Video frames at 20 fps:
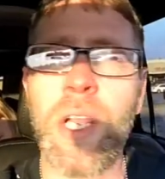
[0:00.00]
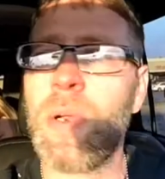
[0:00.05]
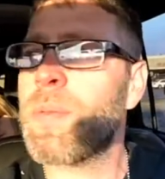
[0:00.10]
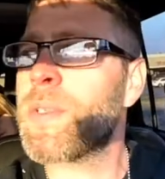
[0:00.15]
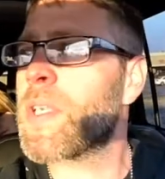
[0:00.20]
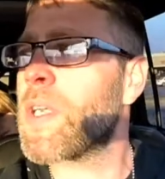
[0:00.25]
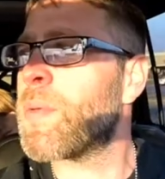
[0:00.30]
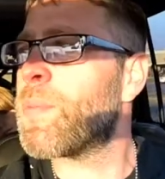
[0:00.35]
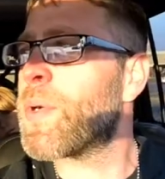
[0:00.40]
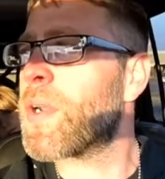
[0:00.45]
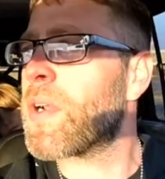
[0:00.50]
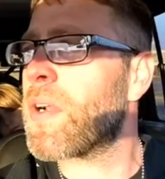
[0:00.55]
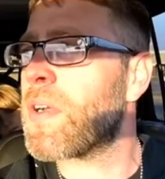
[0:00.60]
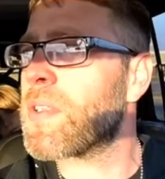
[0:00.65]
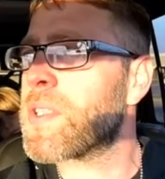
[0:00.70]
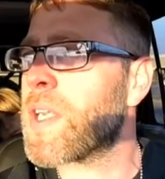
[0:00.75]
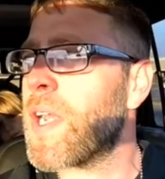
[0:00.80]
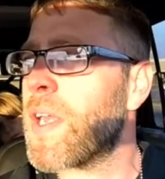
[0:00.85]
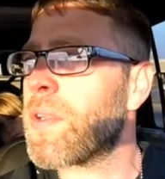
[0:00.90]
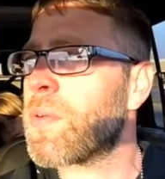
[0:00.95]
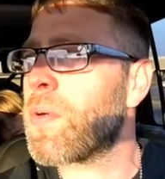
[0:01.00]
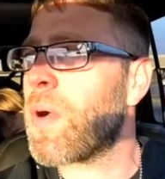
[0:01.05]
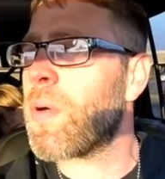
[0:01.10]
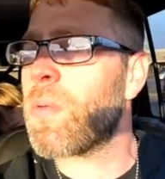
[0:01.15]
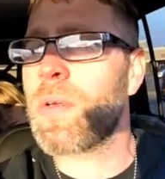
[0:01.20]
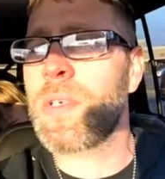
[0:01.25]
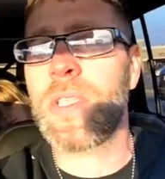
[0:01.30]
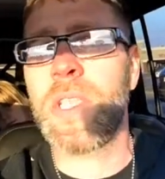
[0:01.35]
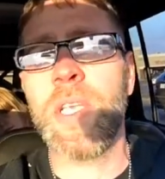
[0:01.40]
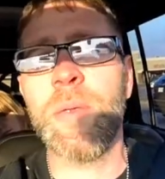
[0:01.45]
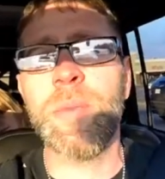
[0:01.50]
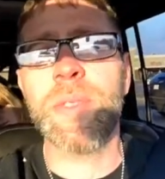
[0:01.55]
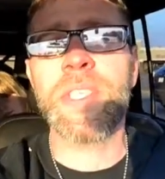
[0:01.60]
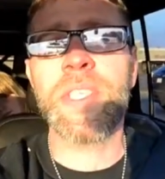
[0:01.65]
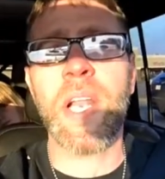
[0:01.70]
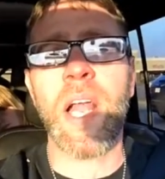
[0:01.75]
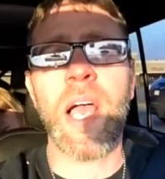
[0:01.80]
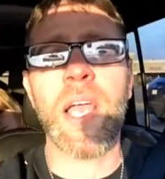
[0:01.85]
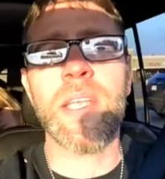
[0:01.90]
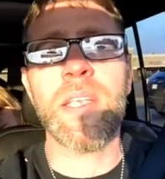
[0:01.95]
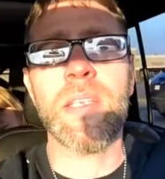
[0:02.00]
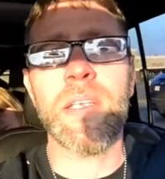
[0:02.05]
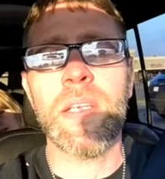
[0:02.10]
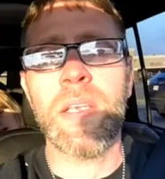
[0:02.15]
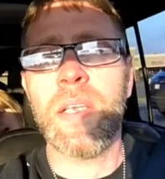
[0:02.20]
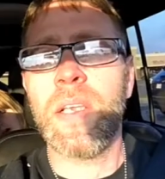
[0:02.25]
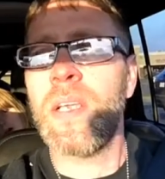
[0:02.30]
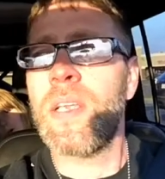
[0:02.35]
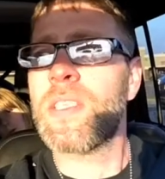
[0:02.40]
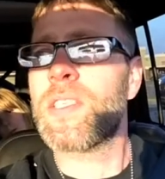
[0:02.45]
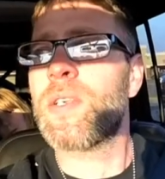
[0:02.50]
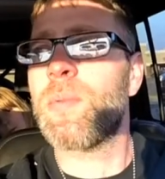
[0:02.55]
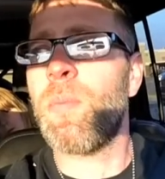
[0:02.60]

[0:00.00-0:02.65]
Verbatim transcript: Shelby's gonna put it all together while we're sleeping tonight? No.